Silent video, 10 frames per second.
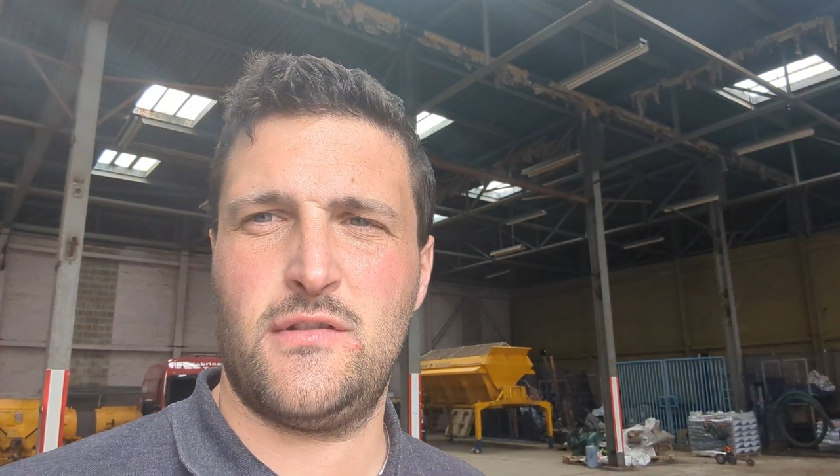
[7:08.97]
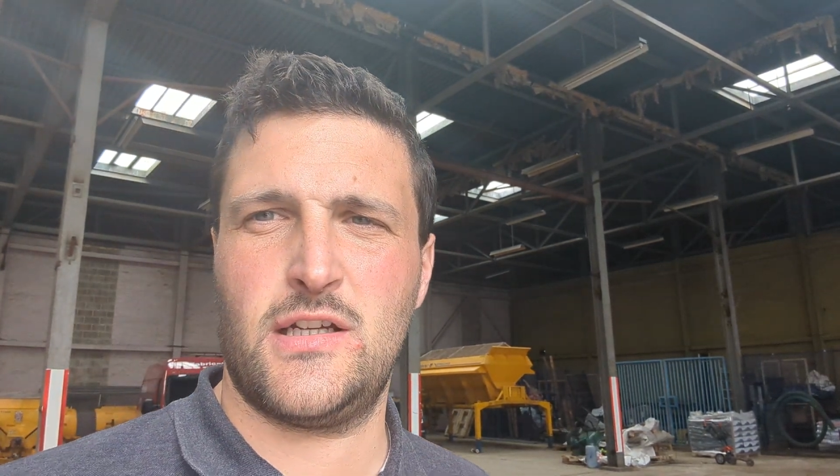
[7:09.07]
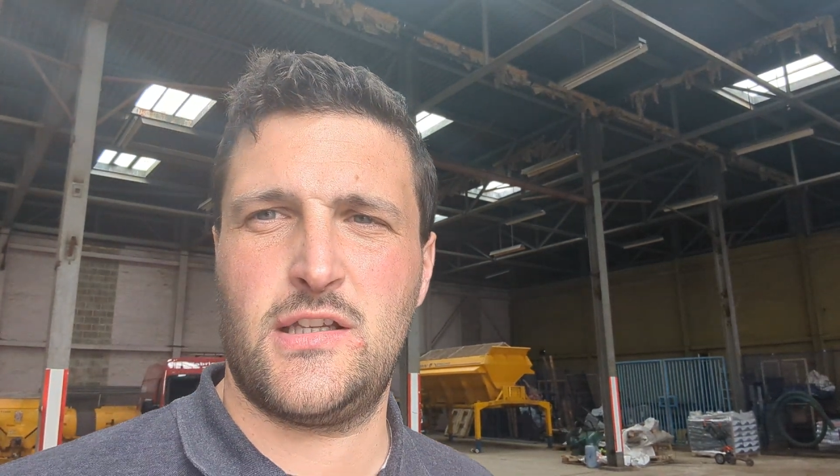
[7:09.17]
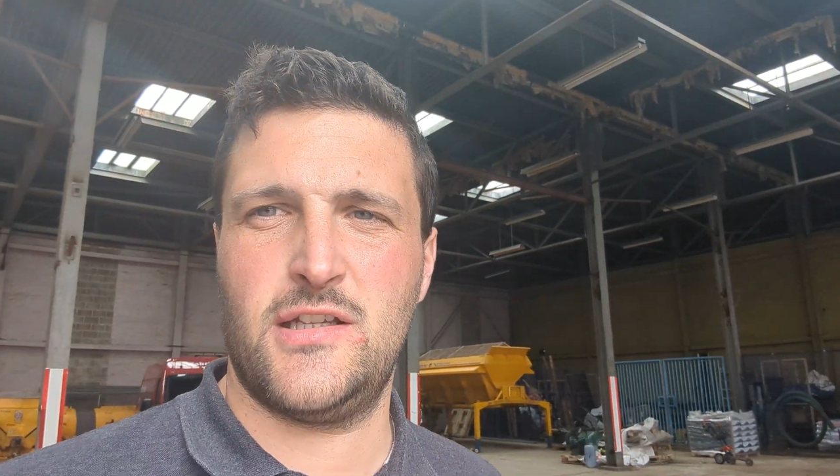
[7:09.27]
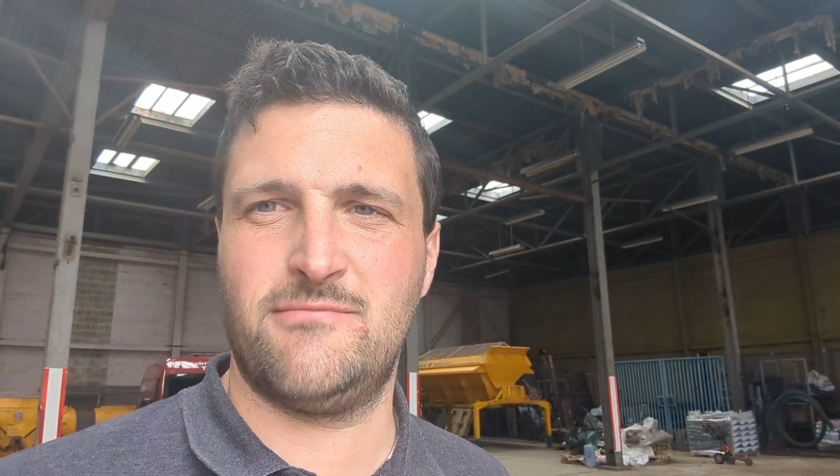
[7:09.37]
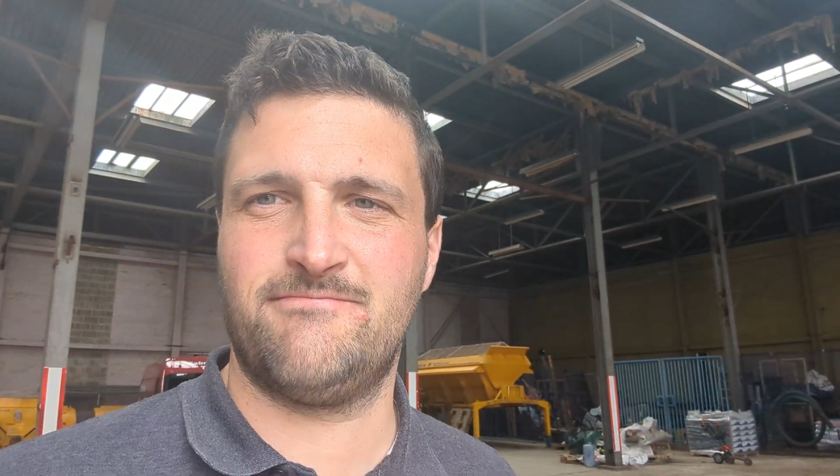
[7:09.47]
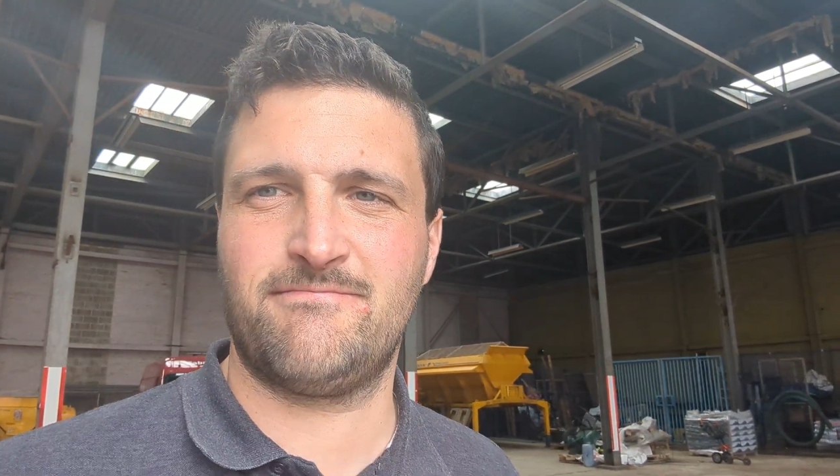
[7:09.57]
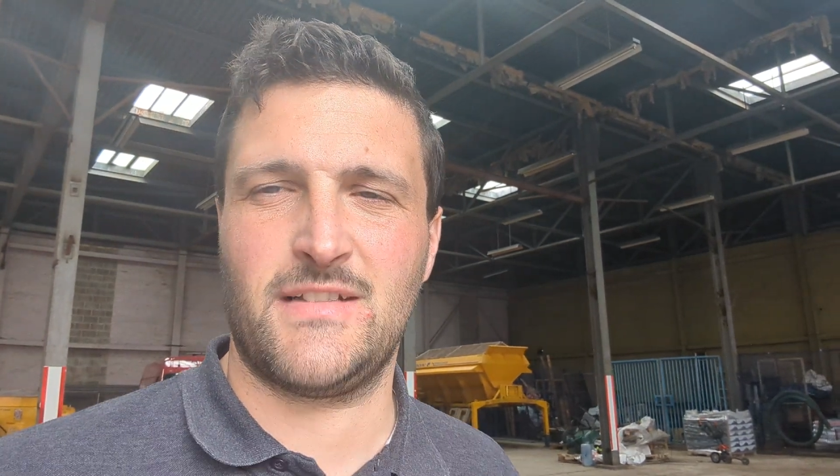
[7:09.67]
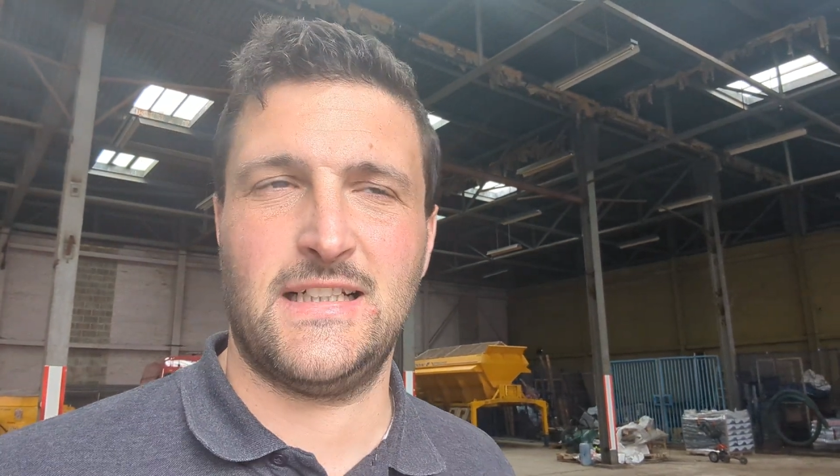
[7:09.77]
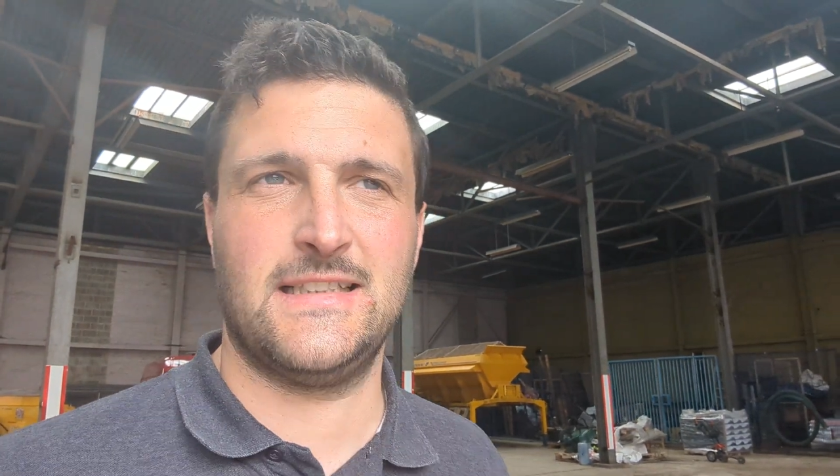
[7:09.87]
Thank you,
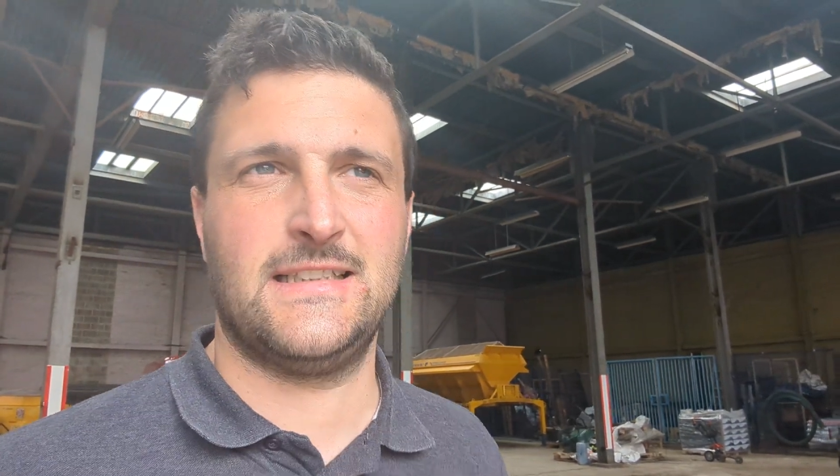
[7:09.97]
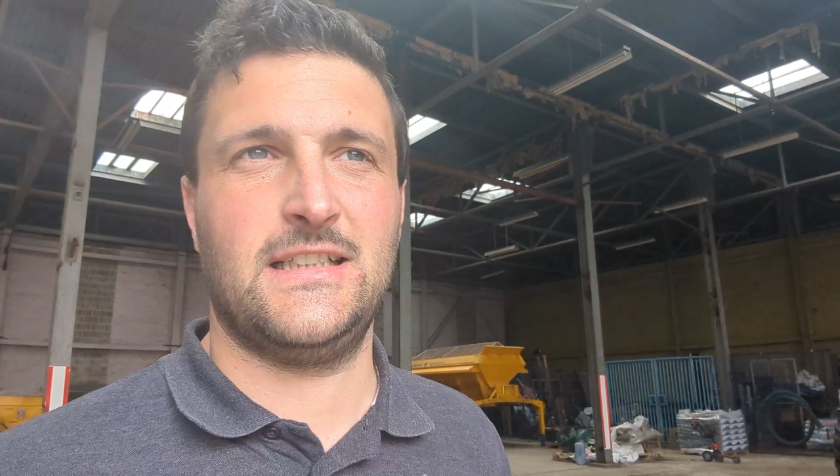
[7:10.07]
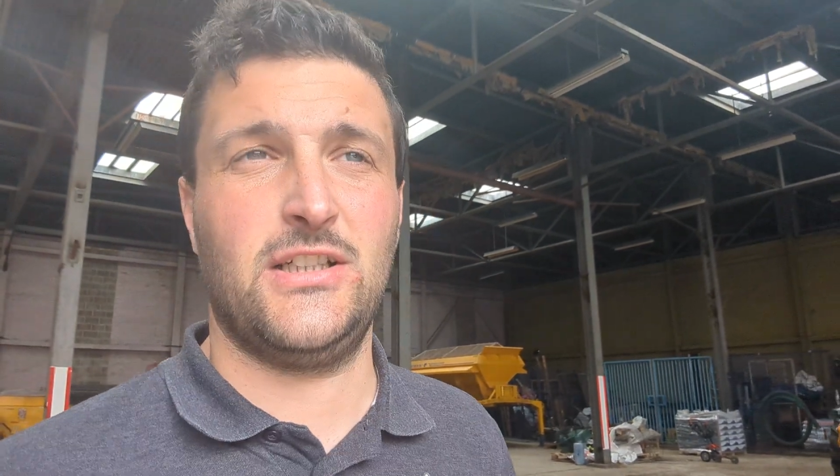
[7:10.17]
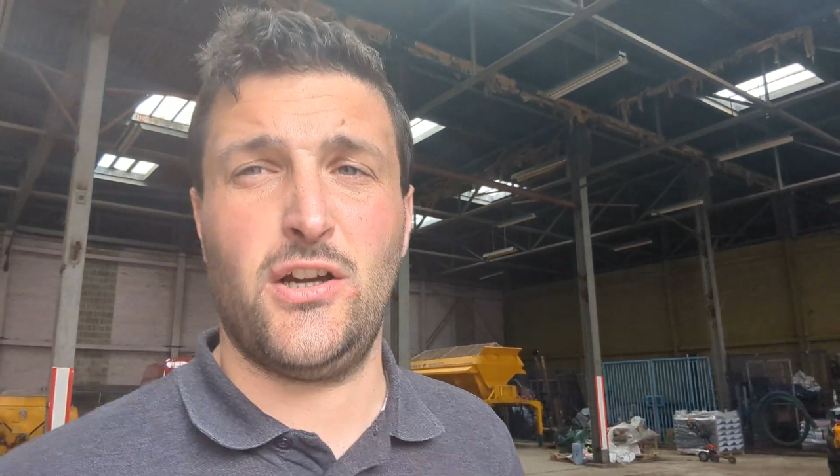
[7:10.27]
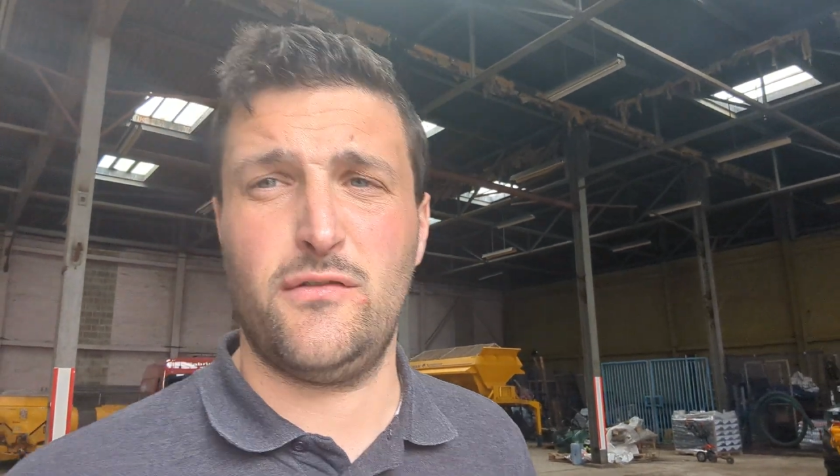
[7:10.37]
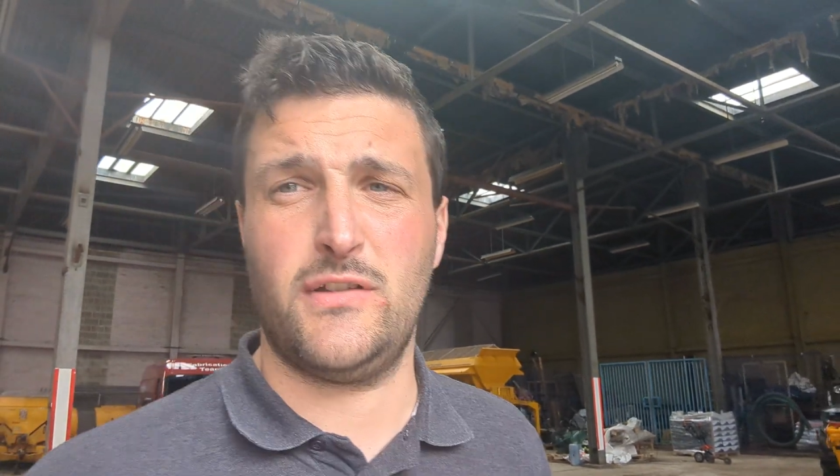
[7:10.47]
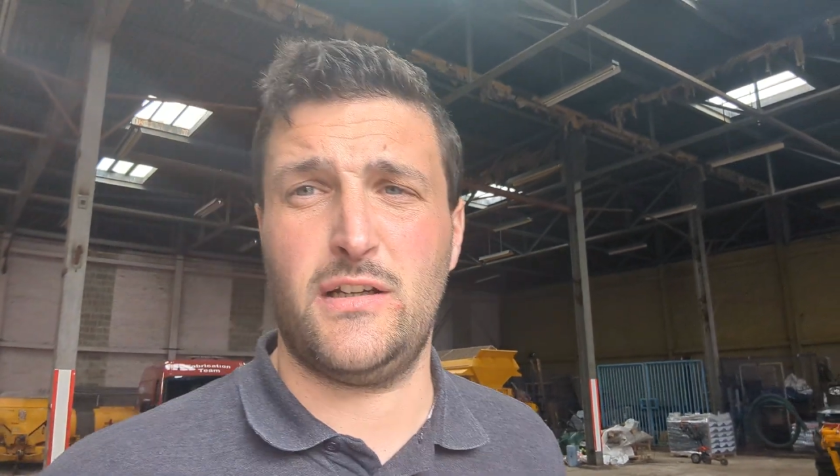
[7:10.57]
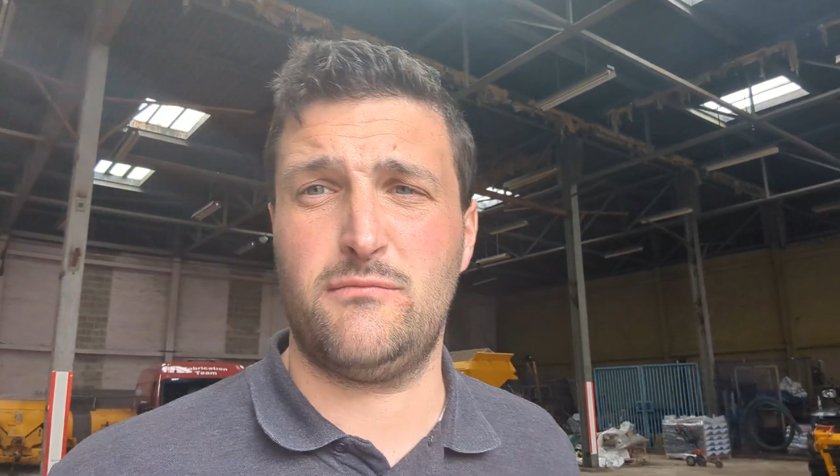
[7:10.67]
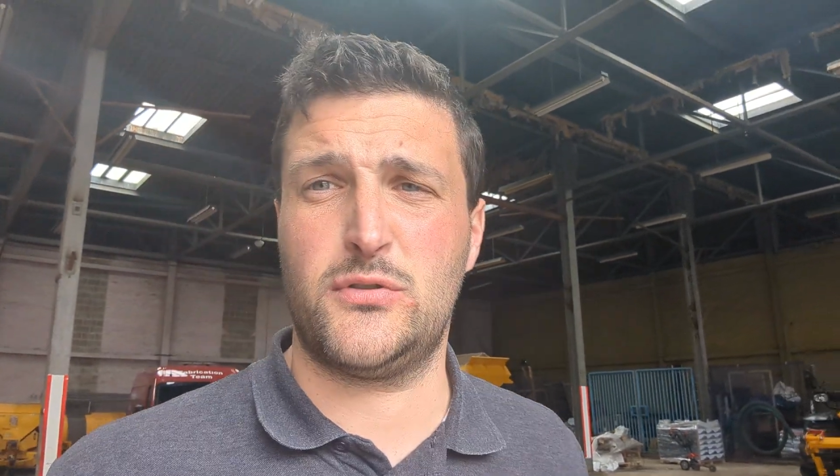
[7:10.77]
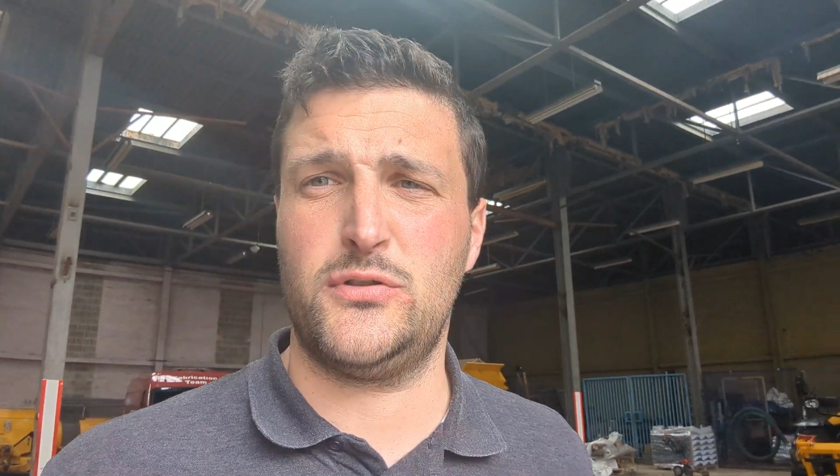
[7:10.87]
and hopefully I
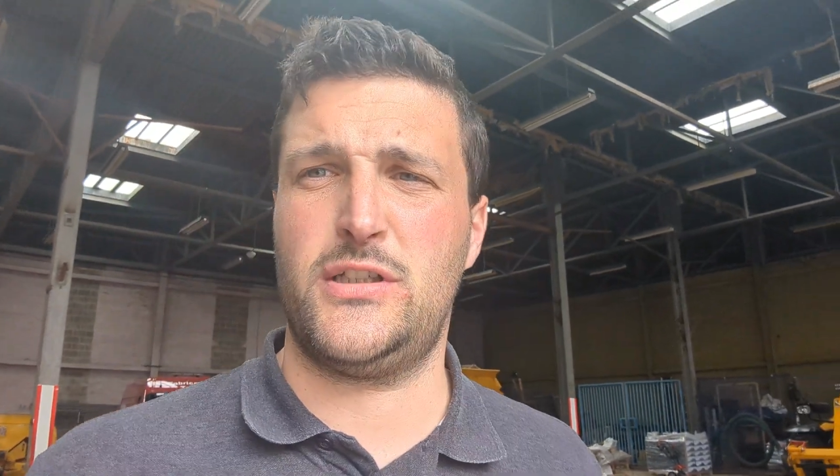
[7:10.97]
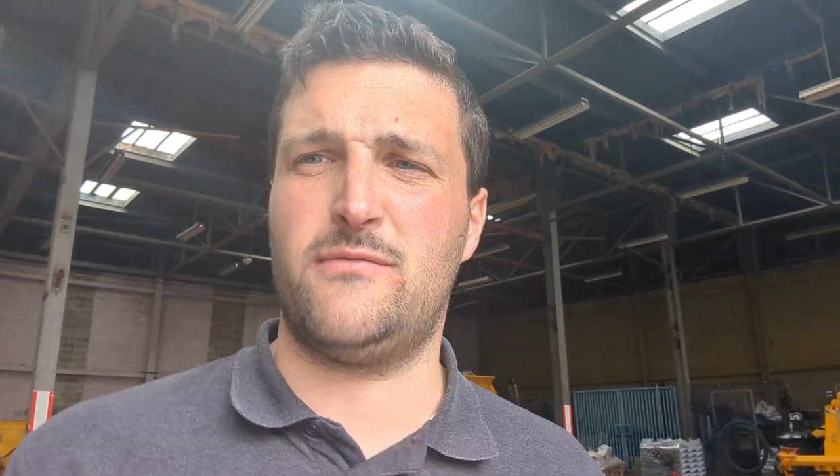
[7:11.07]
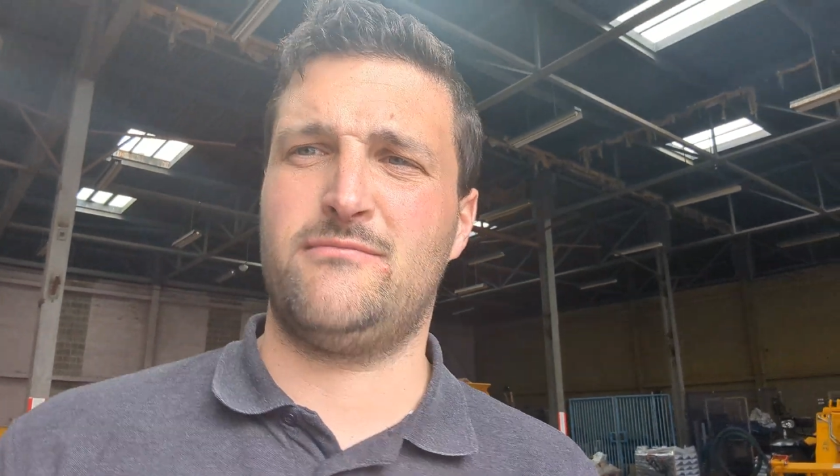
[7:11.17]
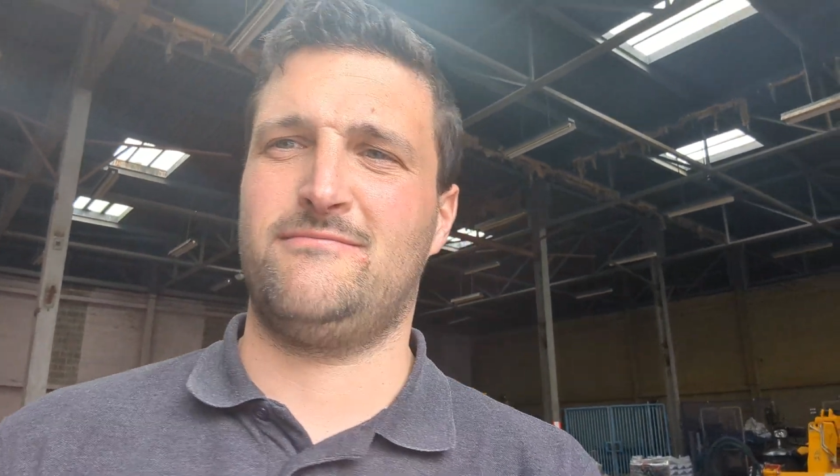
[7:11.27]
haven't bored you.